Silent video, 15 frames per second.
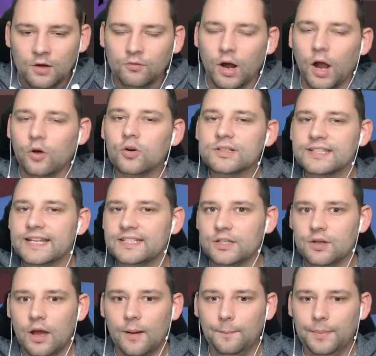Right, I also need to
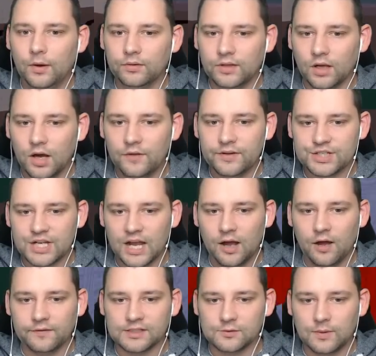do and um, build the other
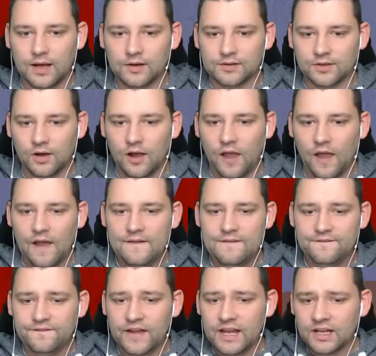shelves as well. So I, I
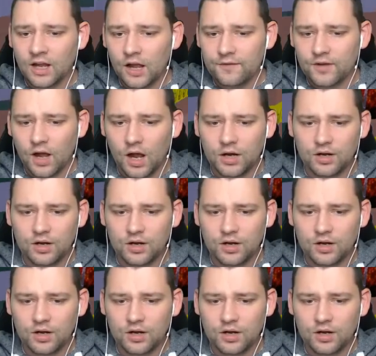think I've got